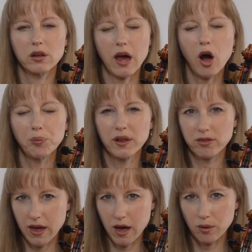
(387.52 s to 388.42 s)

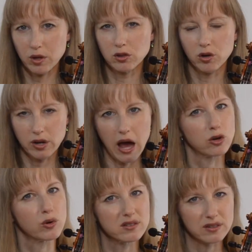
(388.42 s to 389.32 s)
helping them learn how
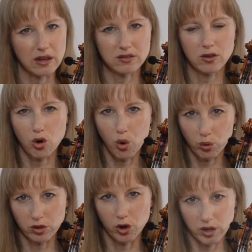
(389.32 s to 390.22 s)
to assess their
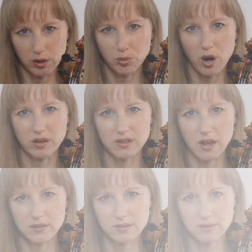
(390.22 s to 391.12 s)
own learning process.